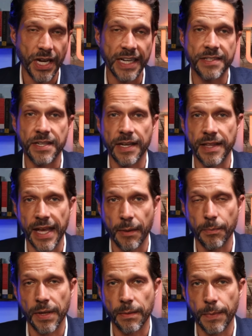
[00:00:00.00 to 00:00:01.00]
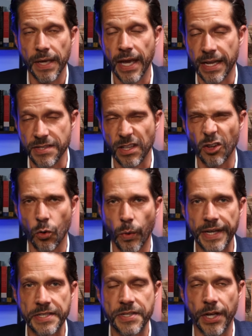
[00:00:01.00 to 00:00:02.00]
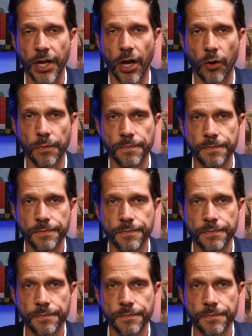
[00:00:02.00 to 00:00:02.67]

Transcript: I'd say the MPP has a little ways to go.